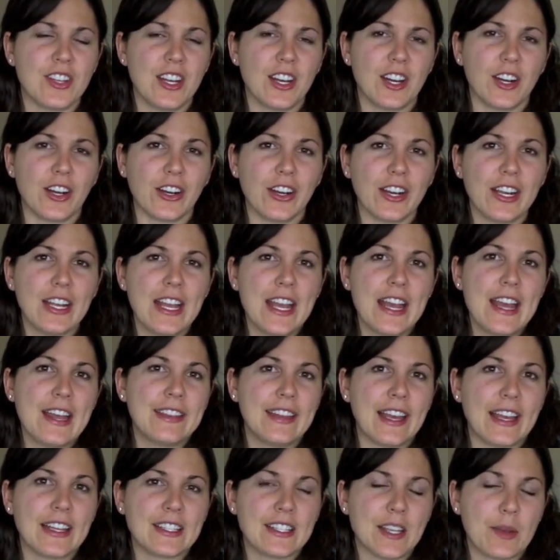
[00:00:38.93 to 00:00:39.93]
year
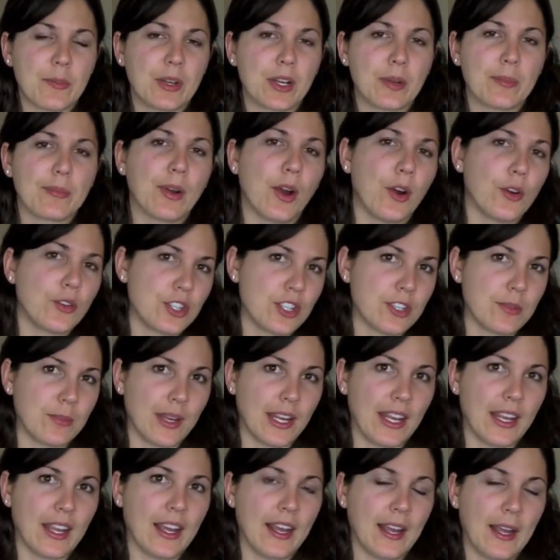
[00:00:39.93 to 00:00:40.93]
that someone approached
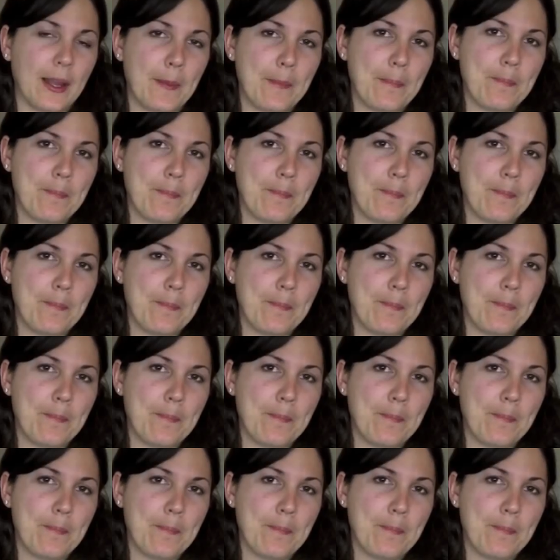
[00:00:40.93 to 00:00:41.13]
me,